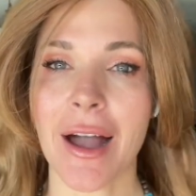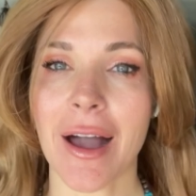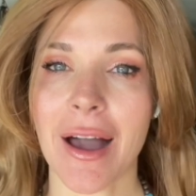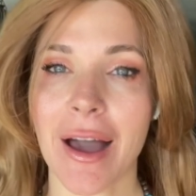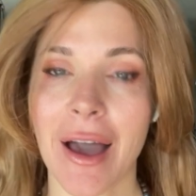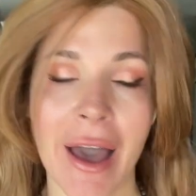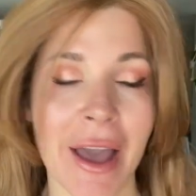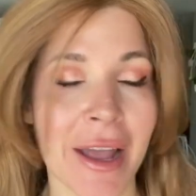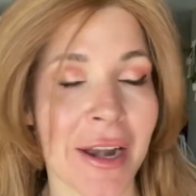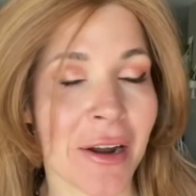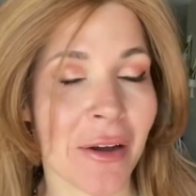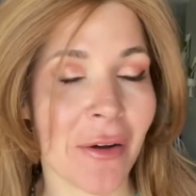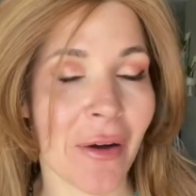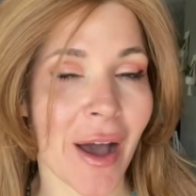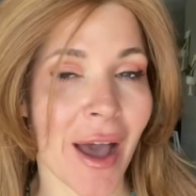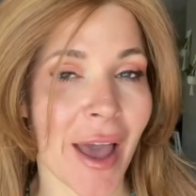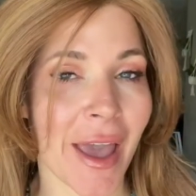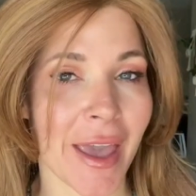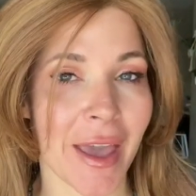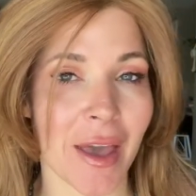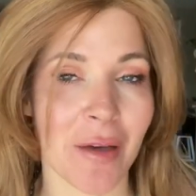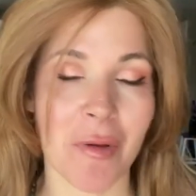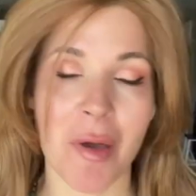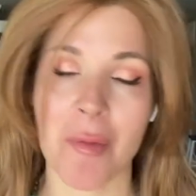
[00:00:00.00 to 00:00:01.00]
I know I
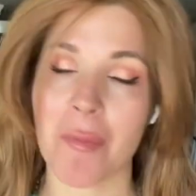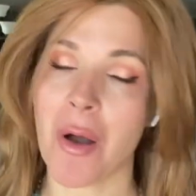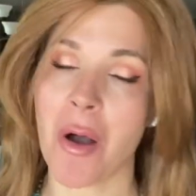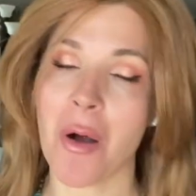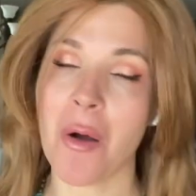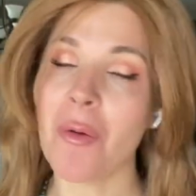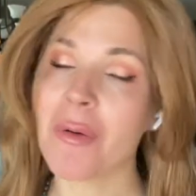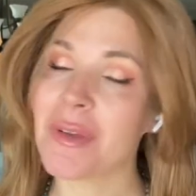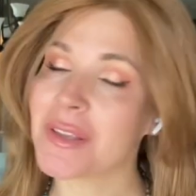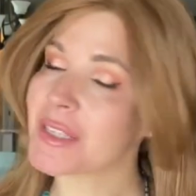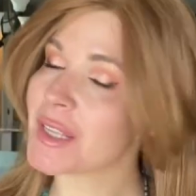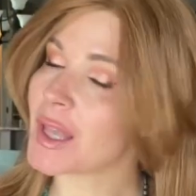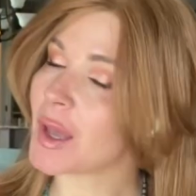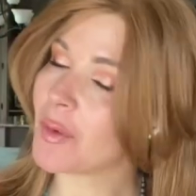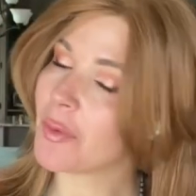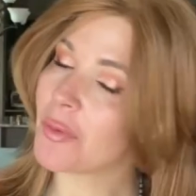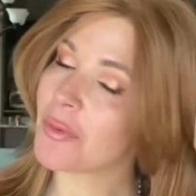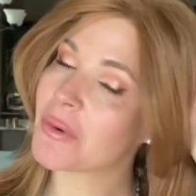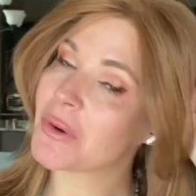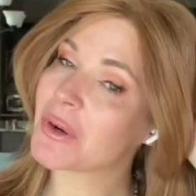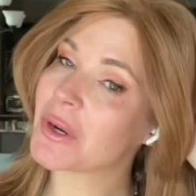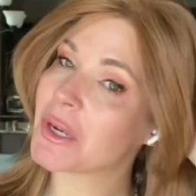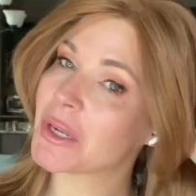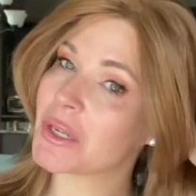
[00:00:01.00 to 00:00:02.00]
am. I'm always up
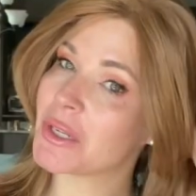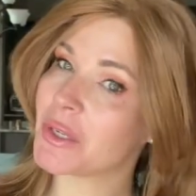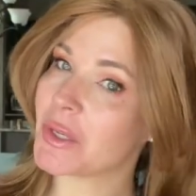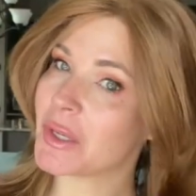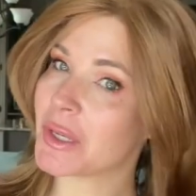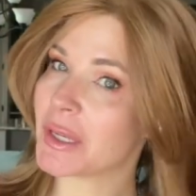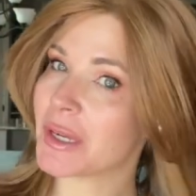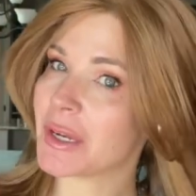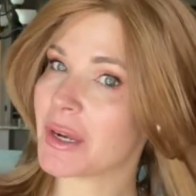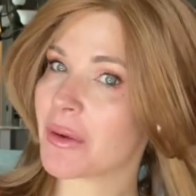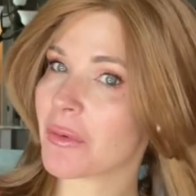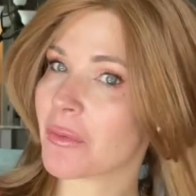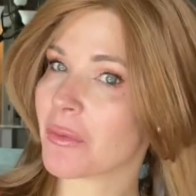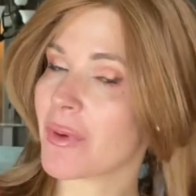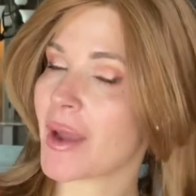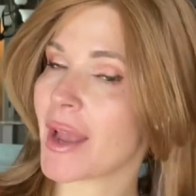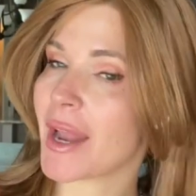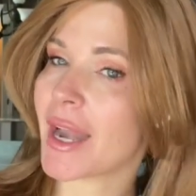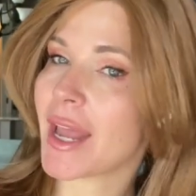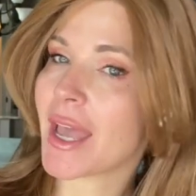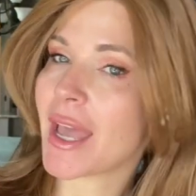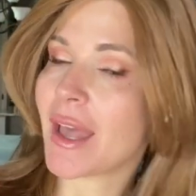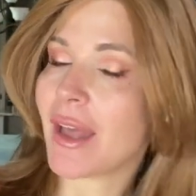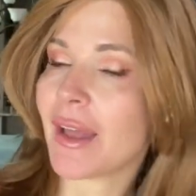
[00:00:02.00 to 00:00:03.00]
for a good
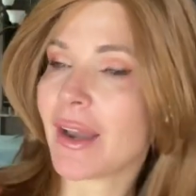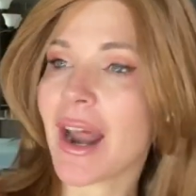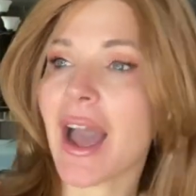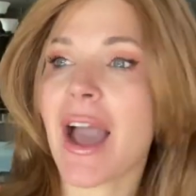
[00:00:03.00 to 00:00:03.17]
redhead.